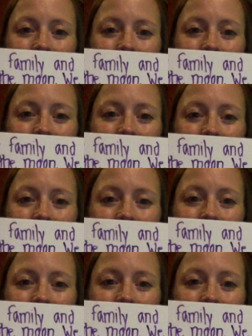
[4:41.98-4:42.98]
have to.
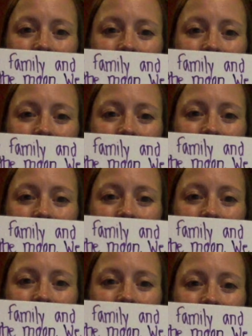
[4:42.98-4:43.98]
That's up to you.
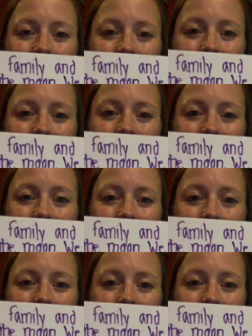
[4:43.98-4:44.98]
And then you're just
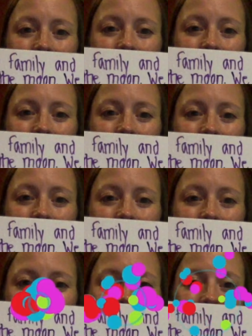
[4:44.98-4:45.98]
going to click
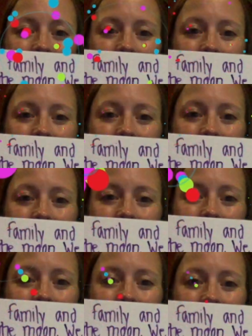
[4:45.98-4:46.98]
submit.
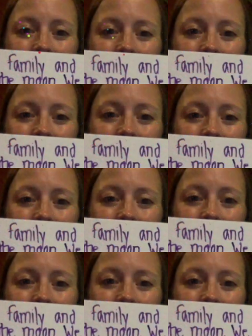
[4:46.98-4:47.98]
And it says
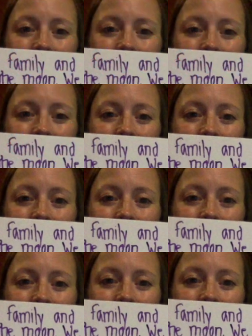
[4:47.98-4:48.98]
success.
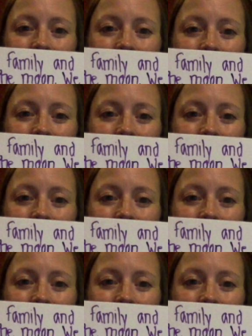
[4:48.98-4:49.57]
It is